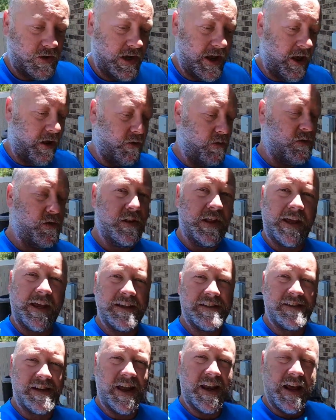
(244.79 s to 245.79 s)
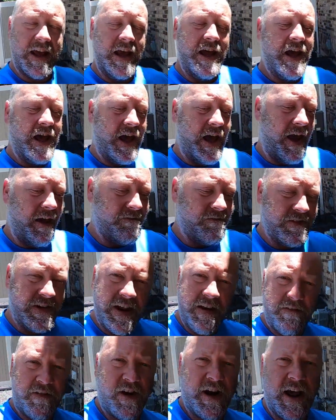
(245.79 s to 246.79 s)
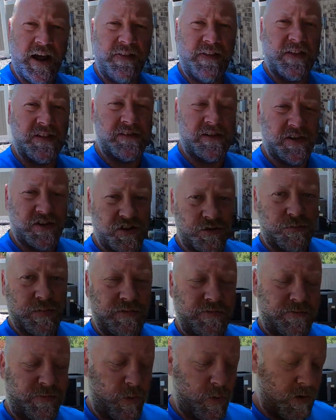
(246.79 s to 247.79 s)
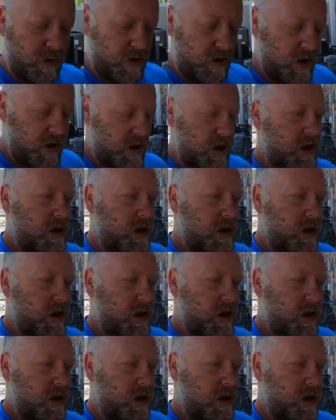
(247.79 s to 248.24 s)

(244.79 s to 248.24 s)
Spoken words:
Now, like I said, I've never had this issue before.